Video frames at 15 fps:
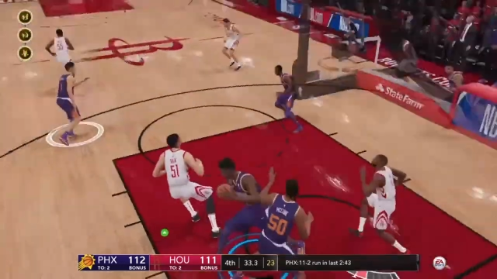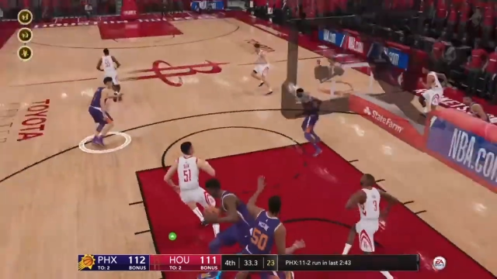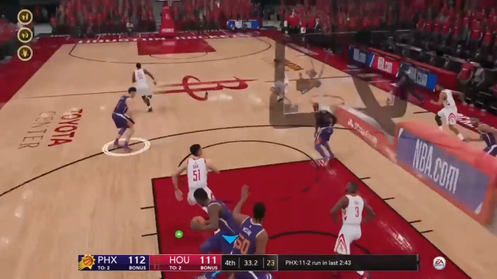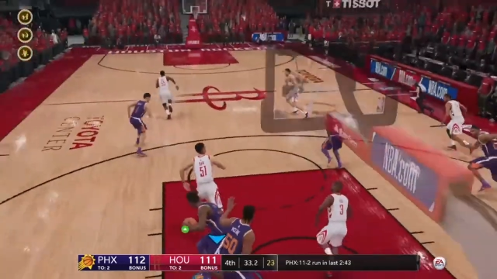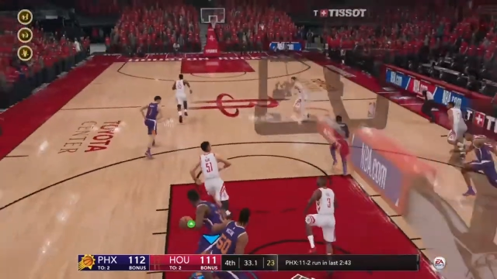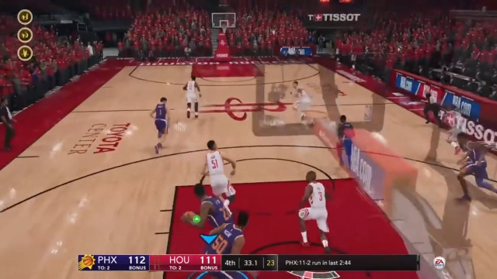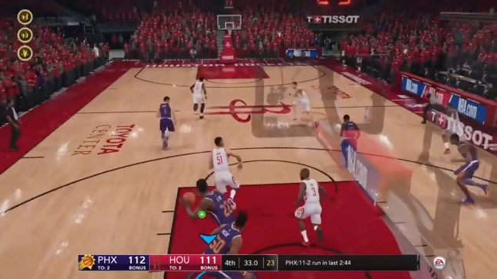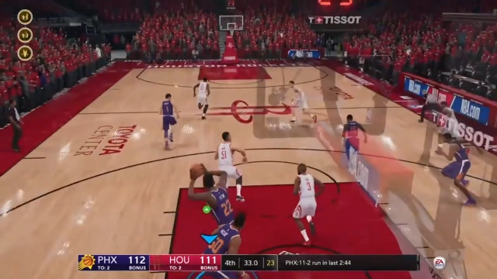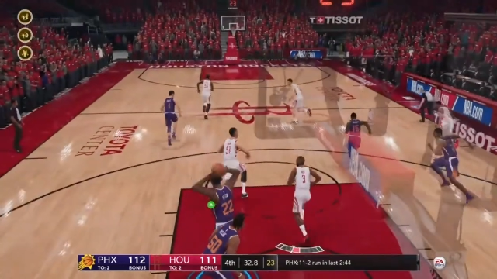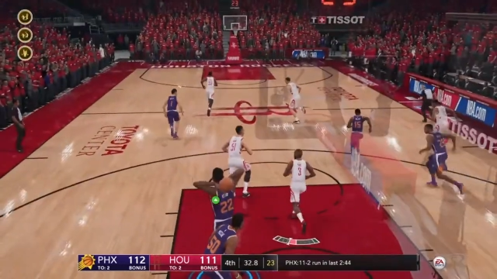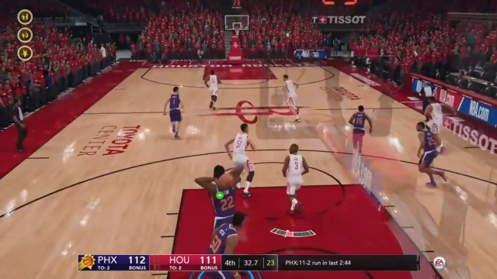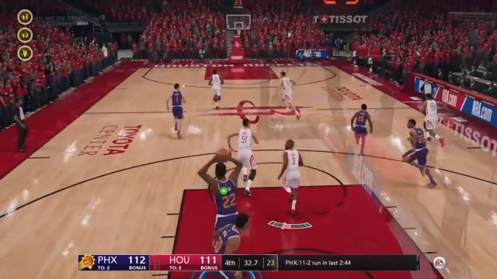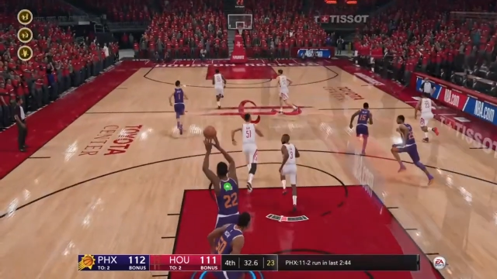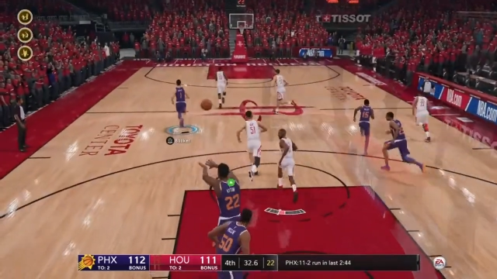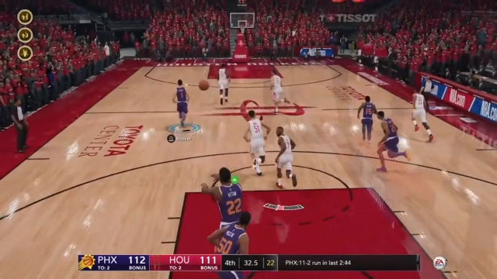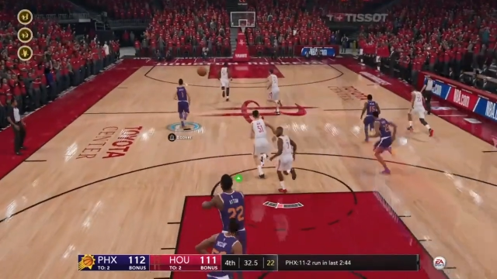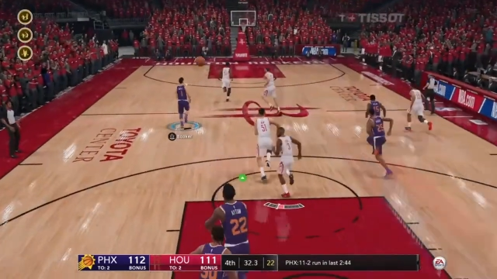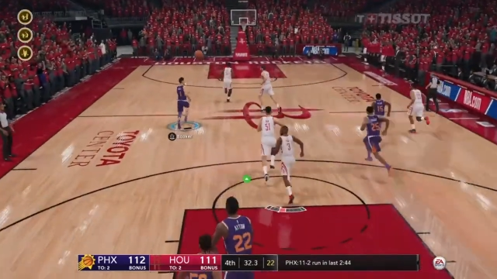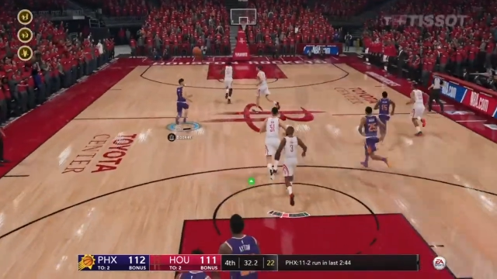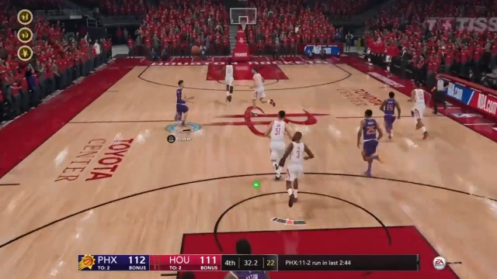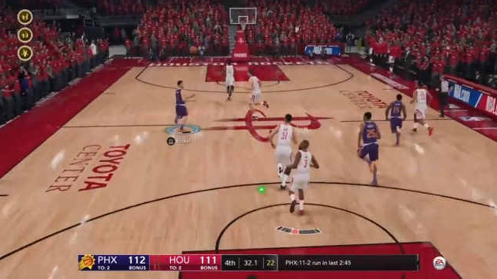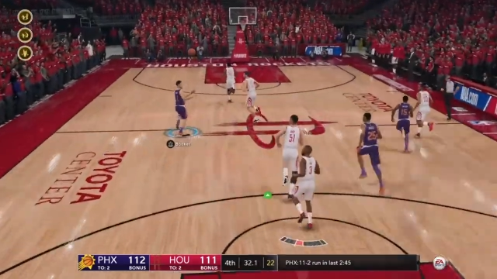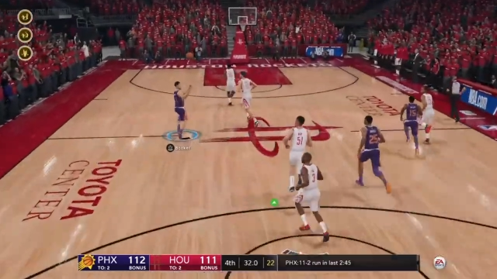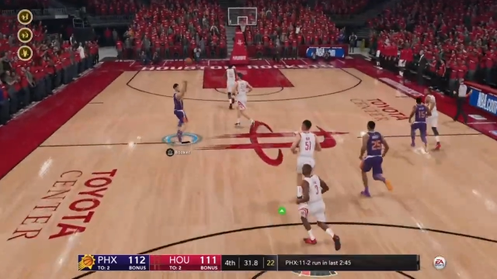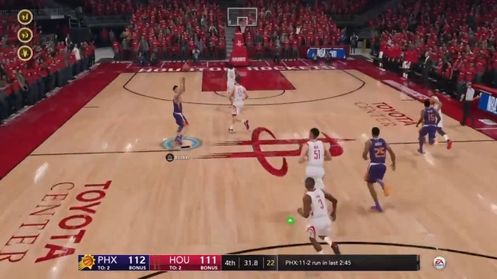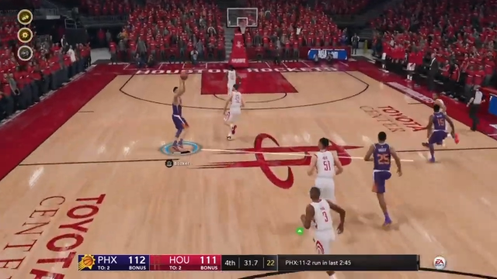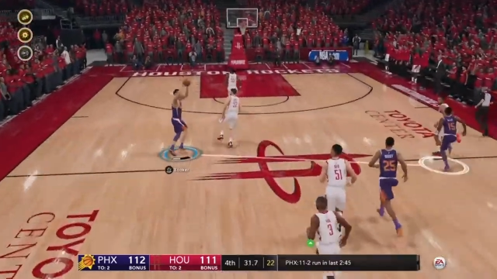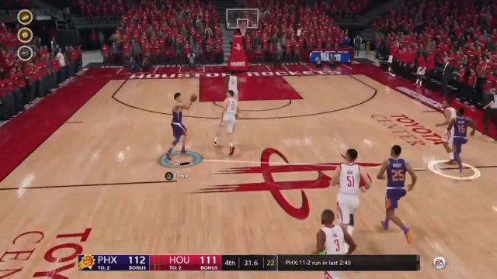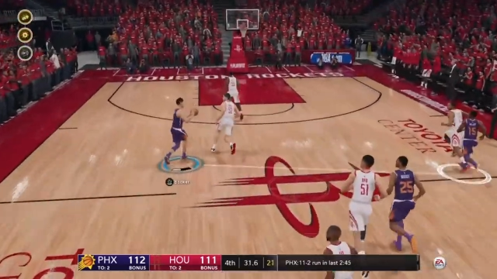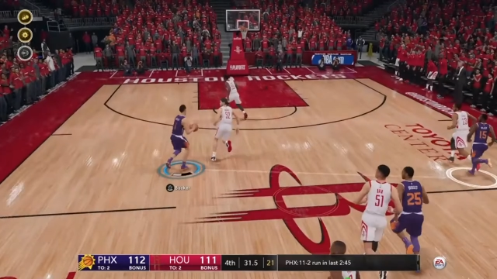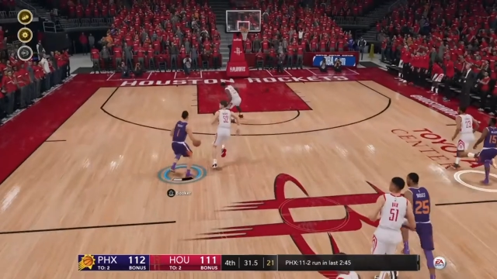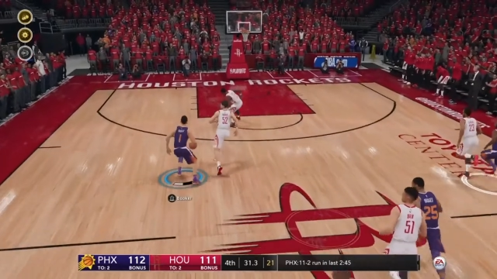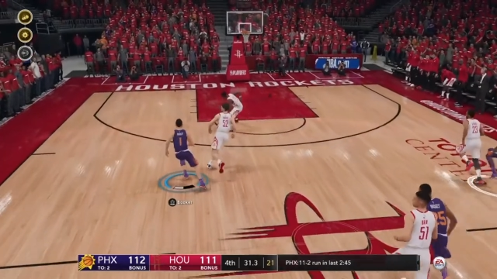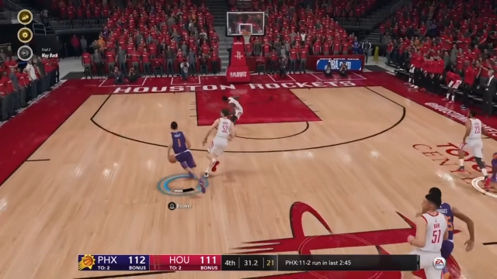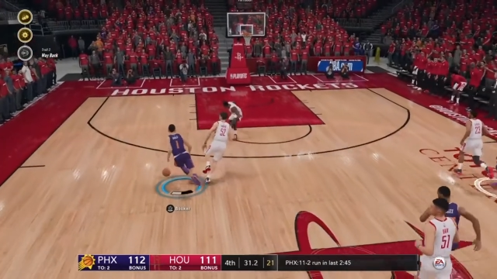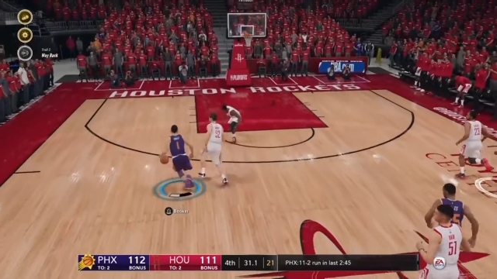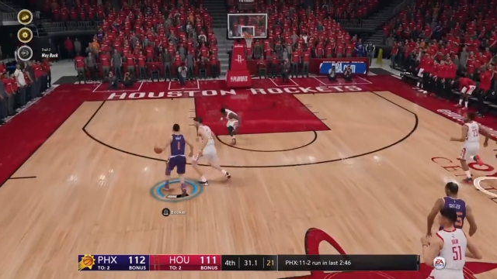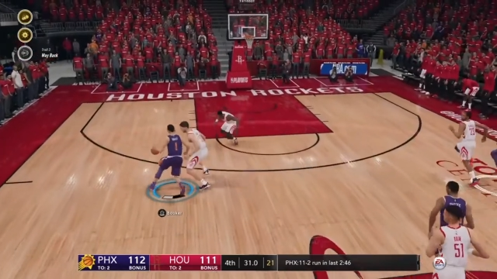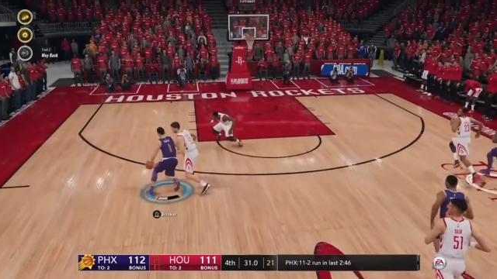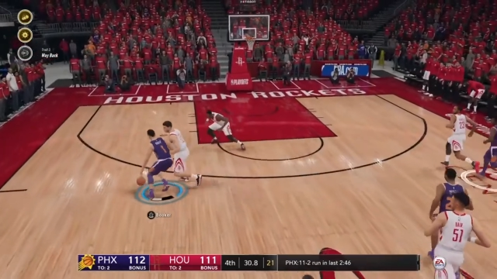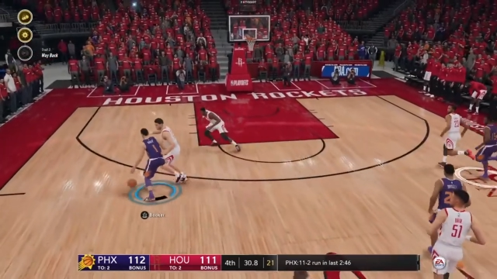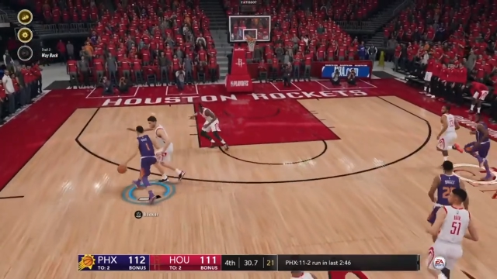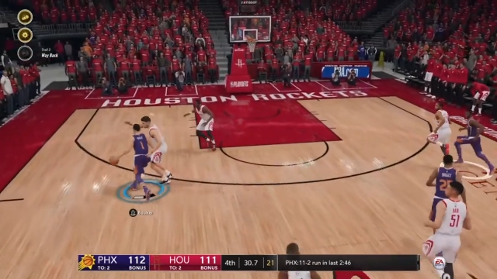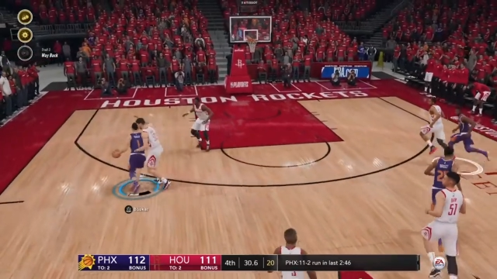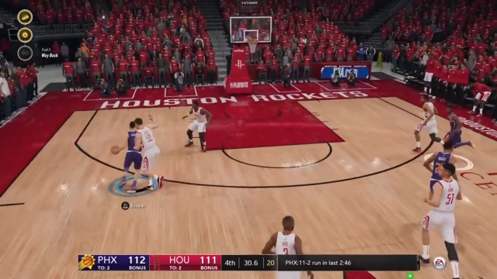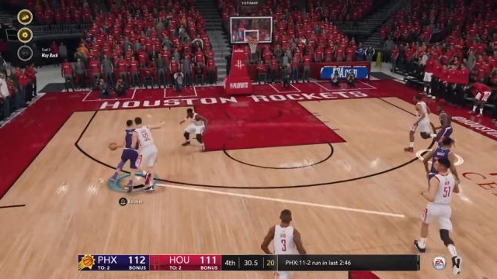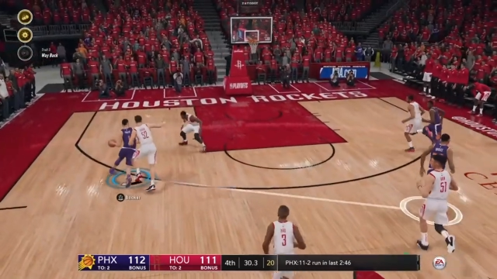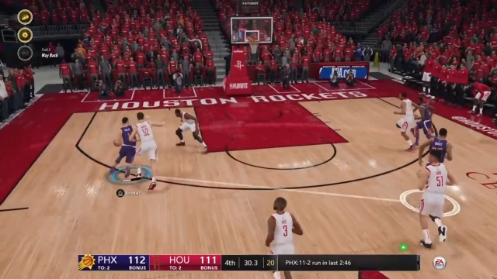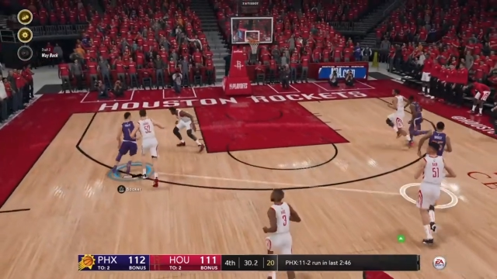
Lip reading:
No face is visible, so there are no lips to read.